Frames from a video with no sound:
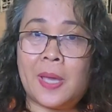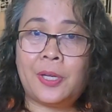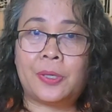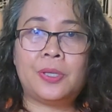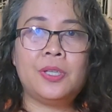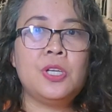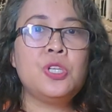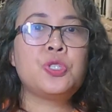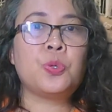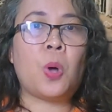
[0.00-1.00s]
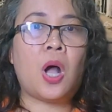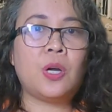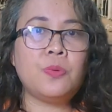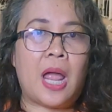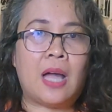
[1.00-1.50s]
better to
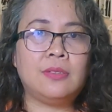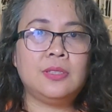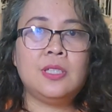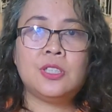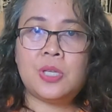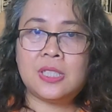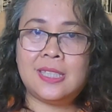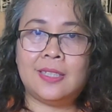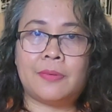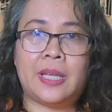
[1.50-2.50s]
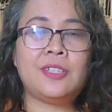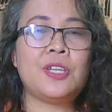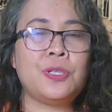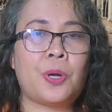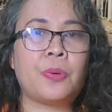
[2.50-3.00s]
walk around to accelerate
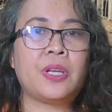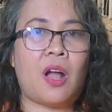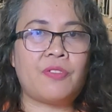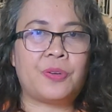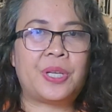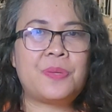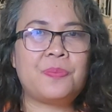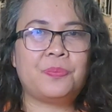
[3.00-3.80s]
your recovery.